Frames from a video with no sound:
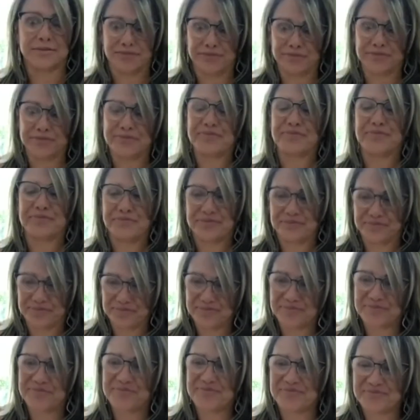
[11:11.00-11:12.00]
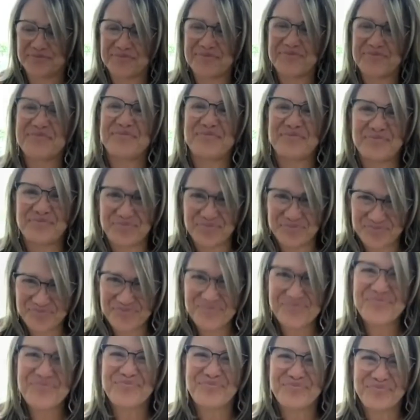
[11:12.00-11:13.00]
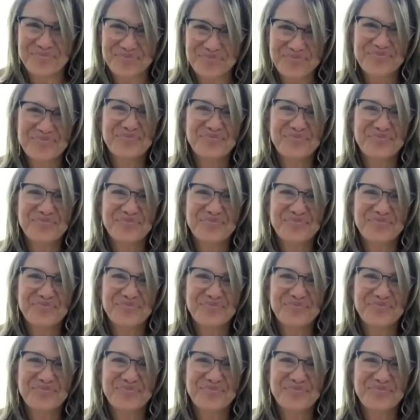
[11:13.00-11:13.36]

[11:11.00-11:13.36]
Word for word: got the global convention coming